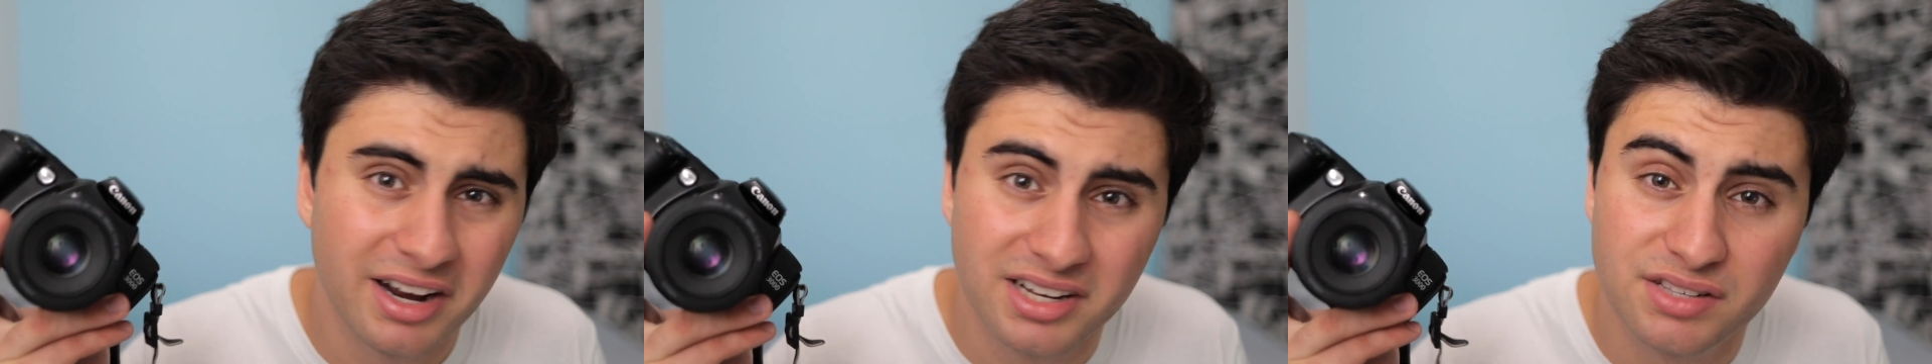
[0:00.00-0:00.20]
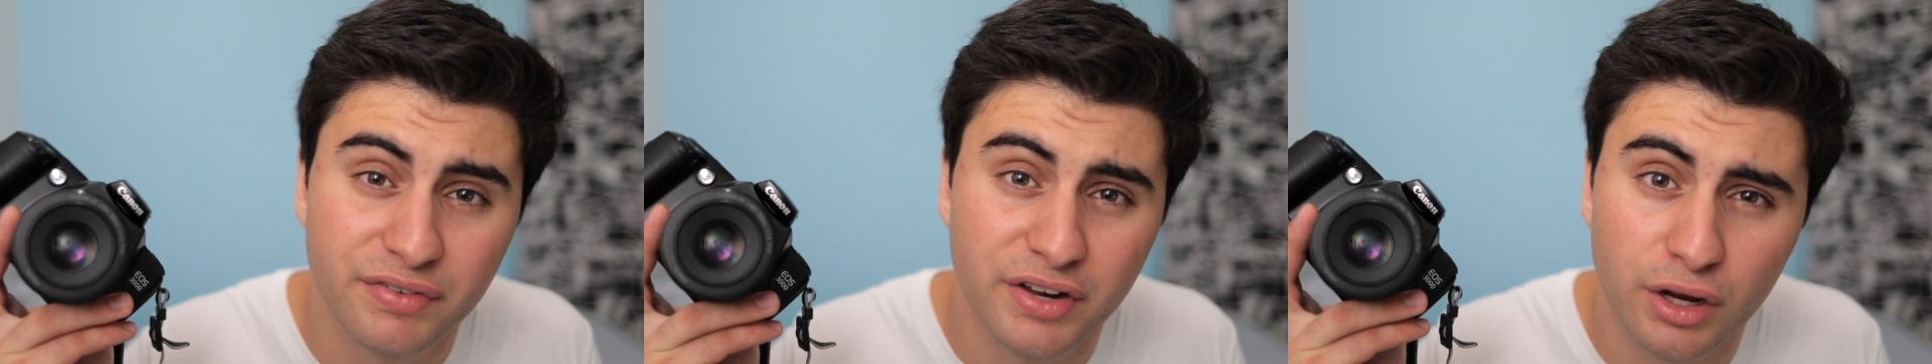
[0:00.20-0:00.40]

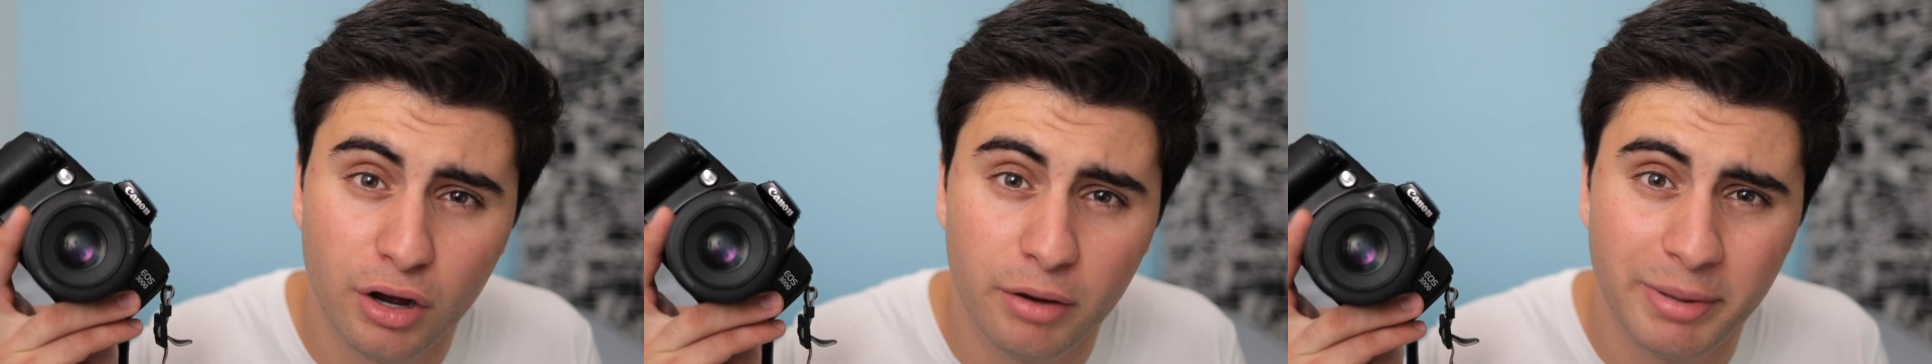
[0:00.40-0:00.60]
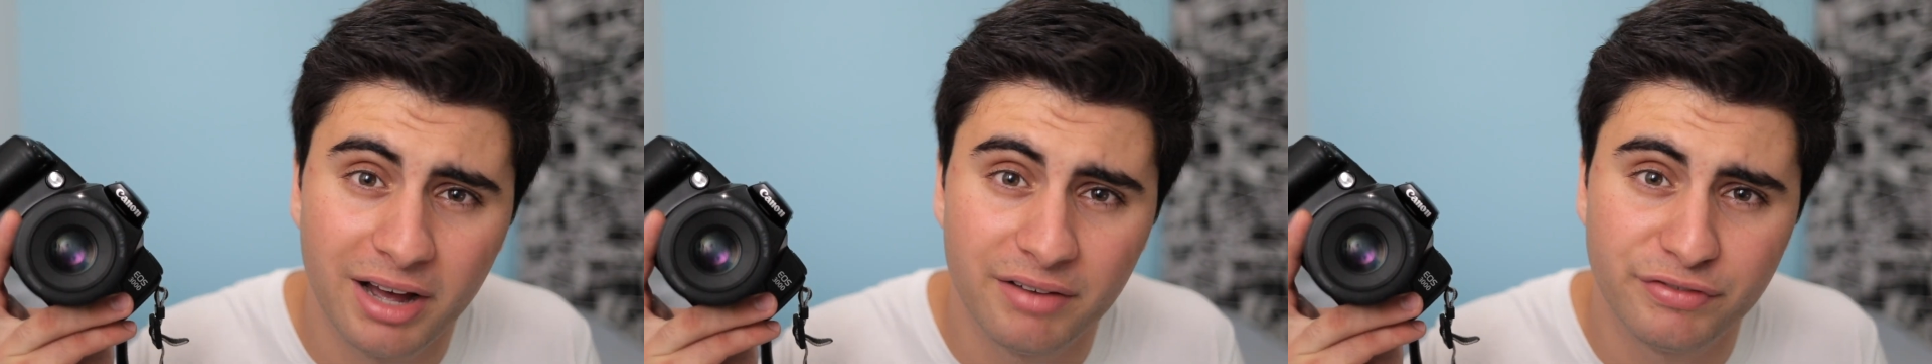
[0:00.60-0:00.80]
next video
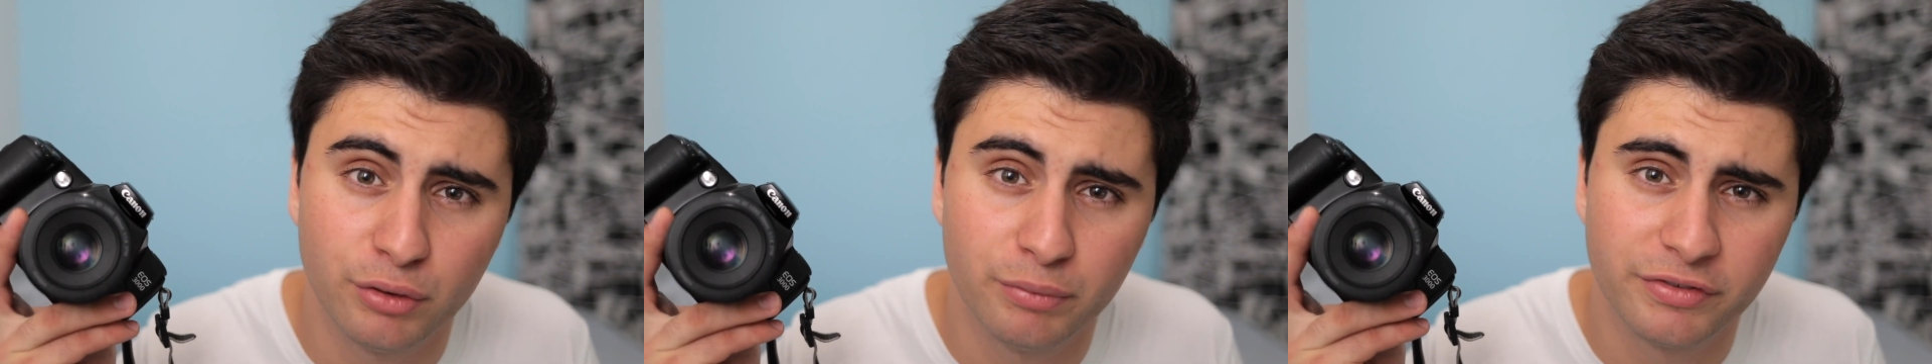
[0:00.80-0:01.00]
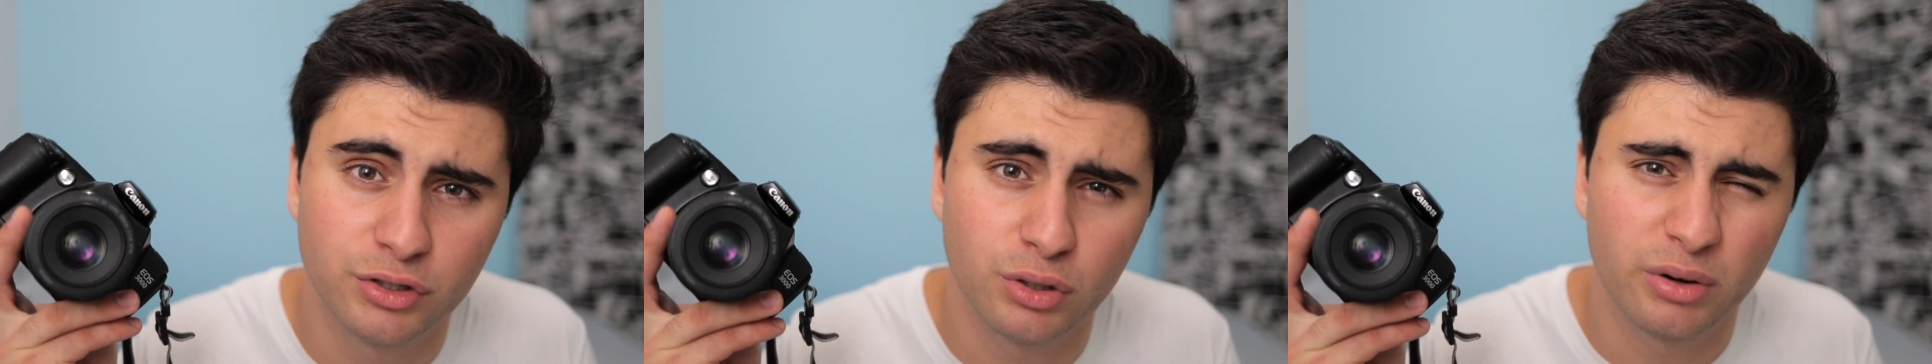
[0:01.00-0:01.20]
about
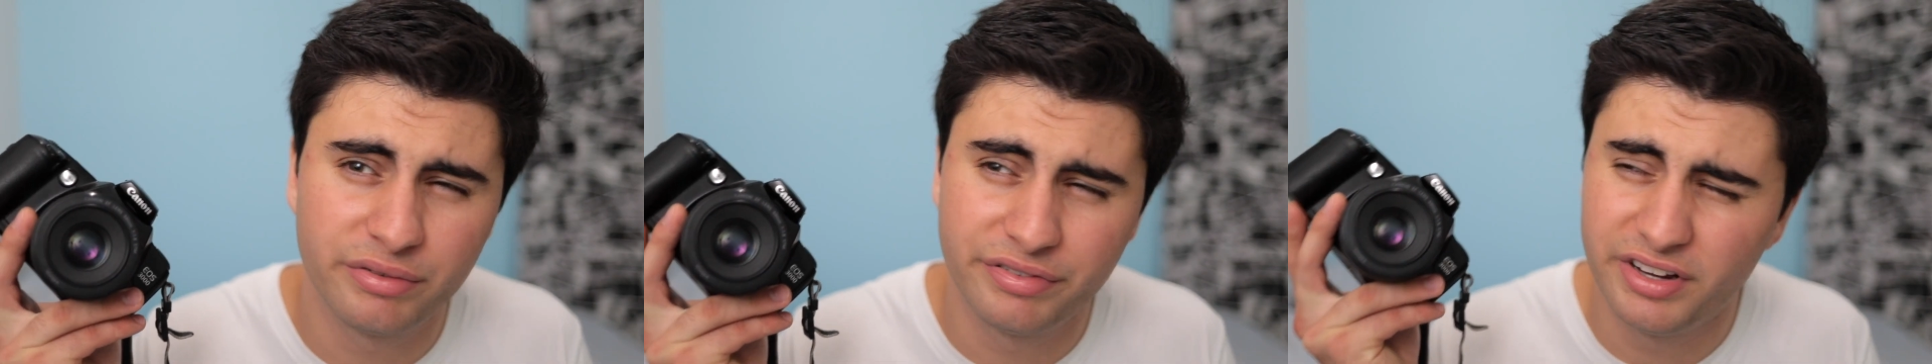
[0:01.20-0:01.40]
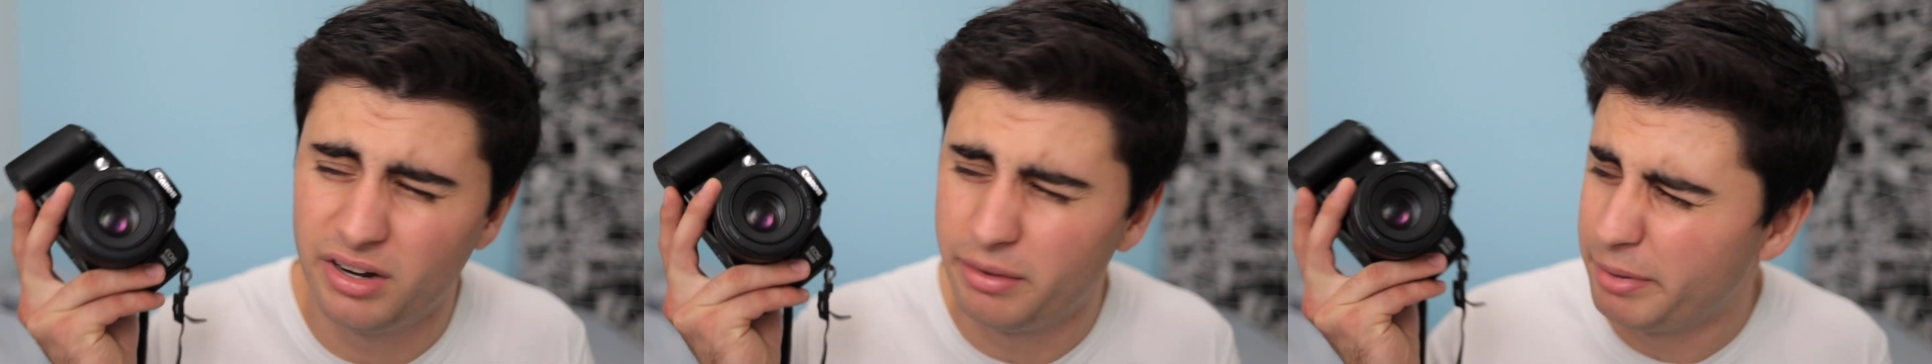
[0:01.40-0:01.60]
film
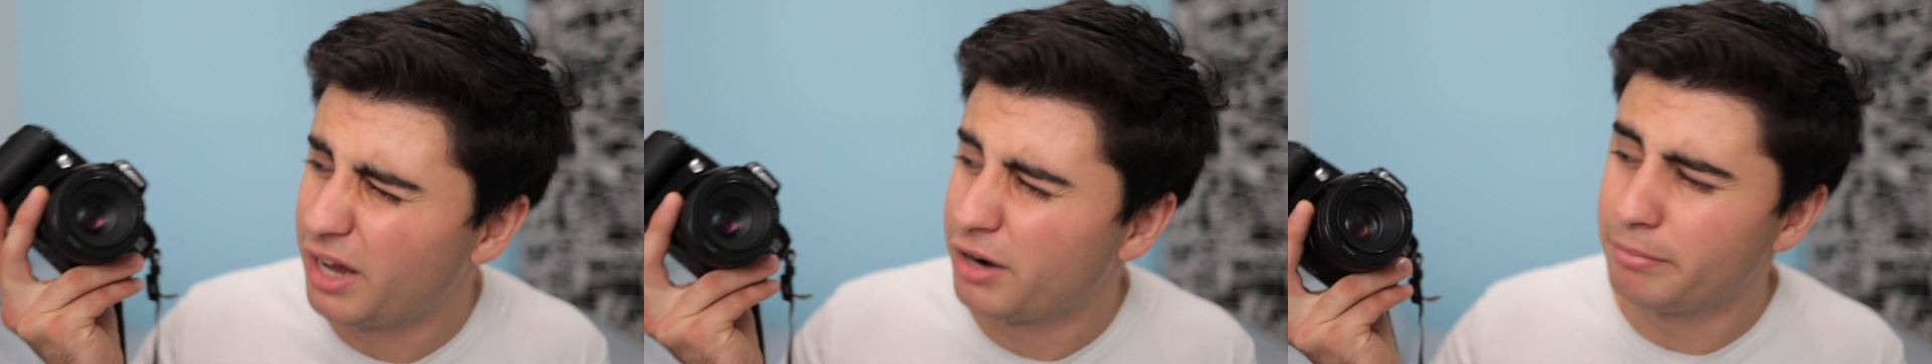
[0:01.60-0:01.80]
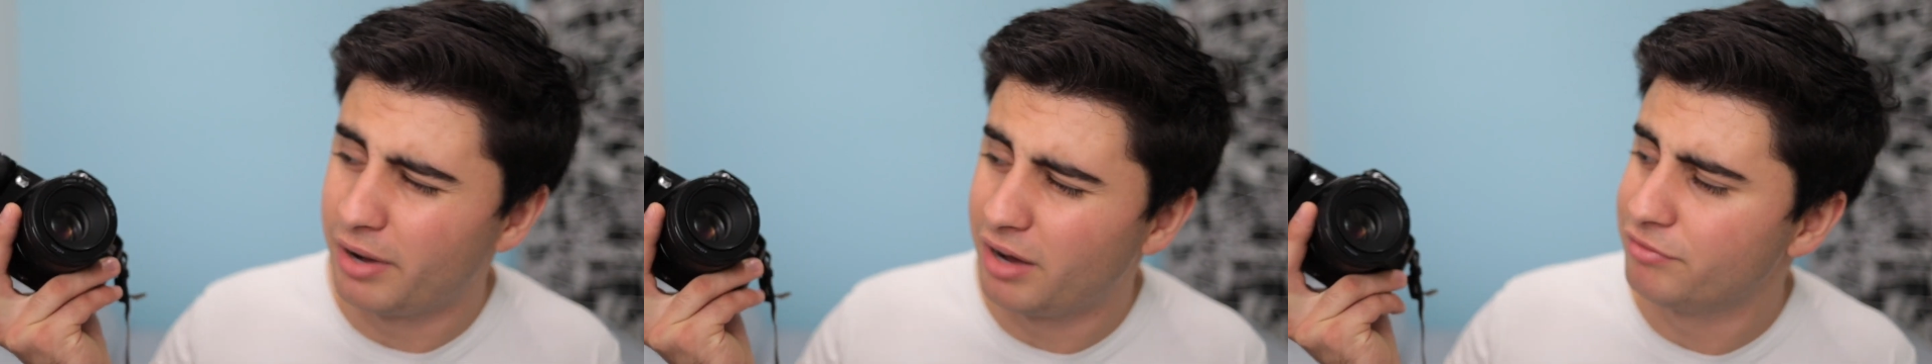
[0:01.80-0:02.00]
photography in
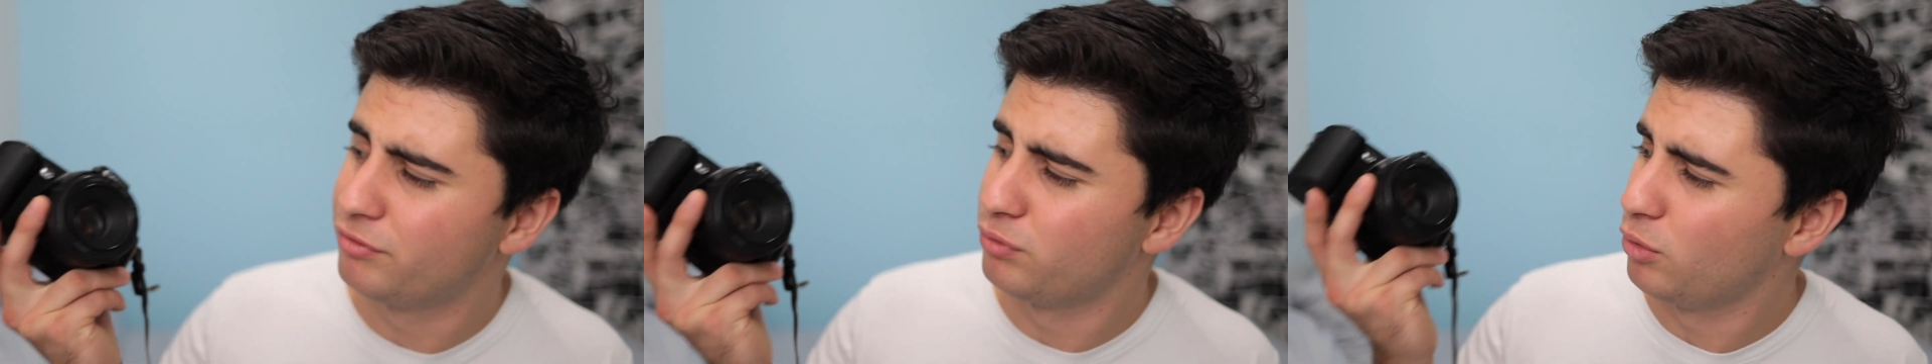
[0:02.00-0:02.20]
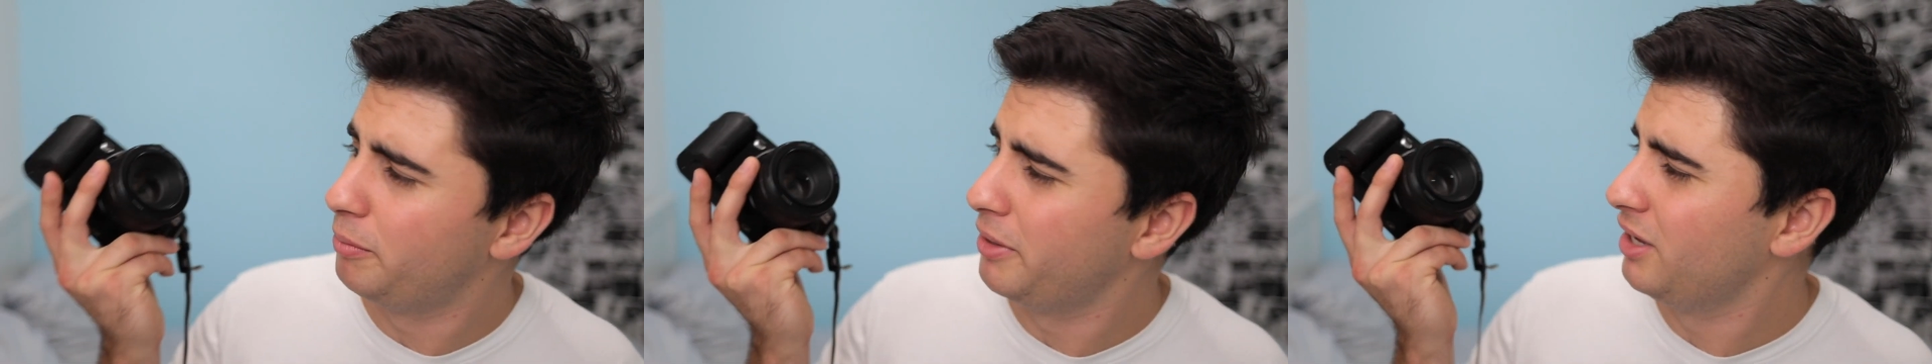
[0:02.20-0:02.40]
about a
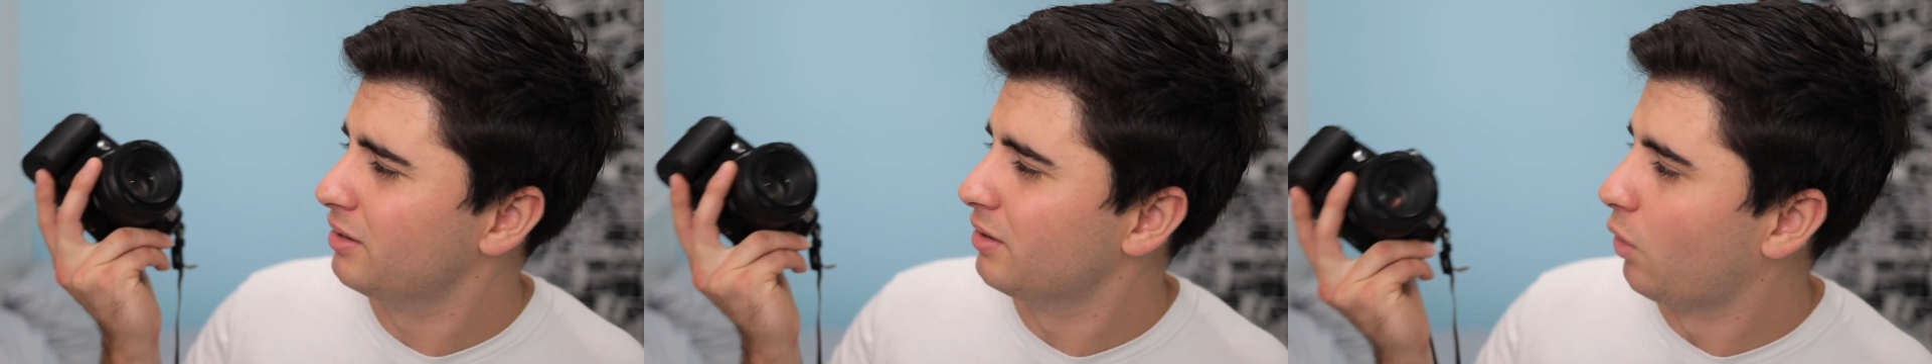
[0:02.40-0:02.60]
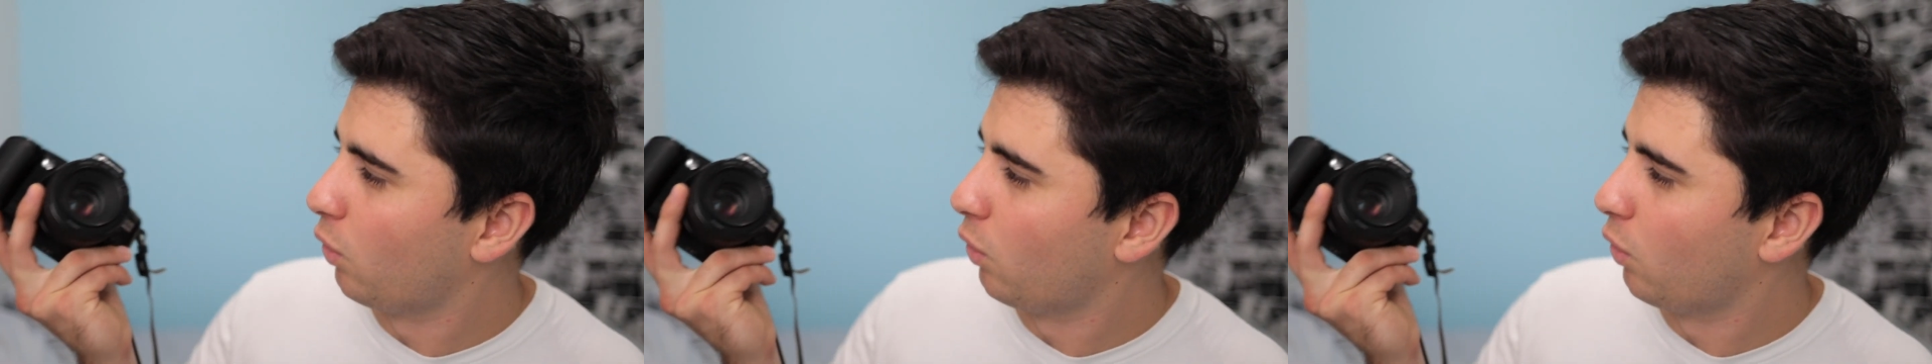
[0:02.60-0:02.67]
month will be